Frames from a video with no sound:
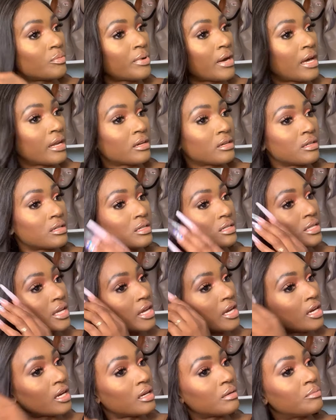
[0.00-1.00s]
pattern of this
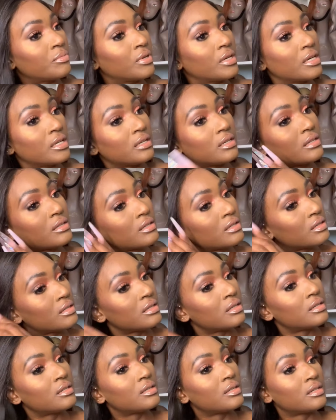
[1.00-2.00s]
hair, but
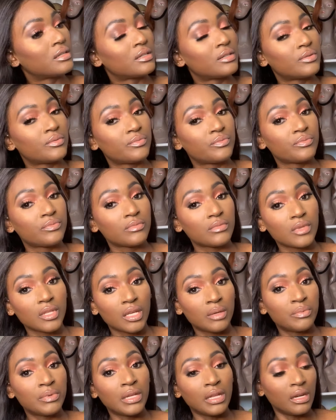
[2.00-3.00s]

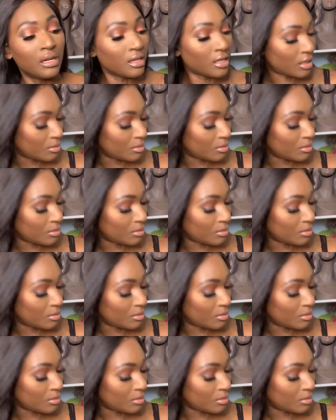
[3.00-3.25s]
it'd be a look